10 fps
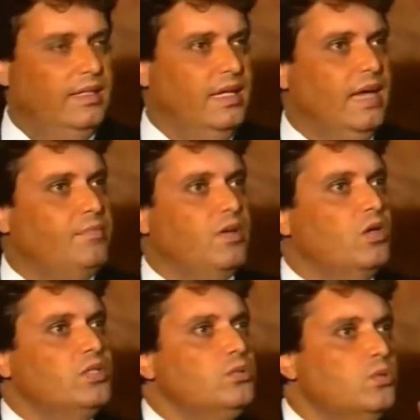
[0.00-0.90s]
They have
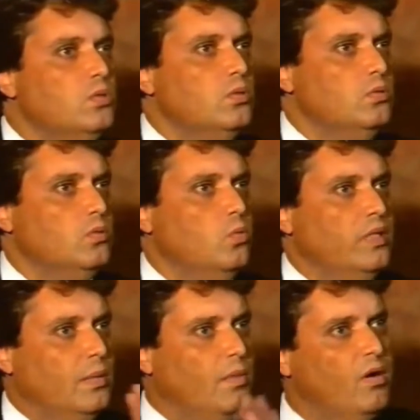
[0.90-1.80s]
nothing to do
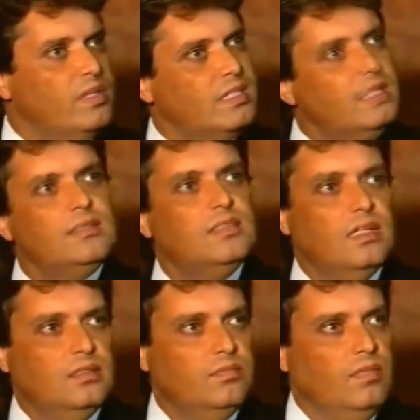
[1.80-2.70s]
with Amaury's
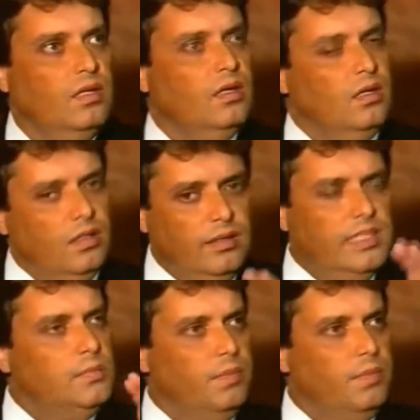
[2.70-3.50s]
incident. This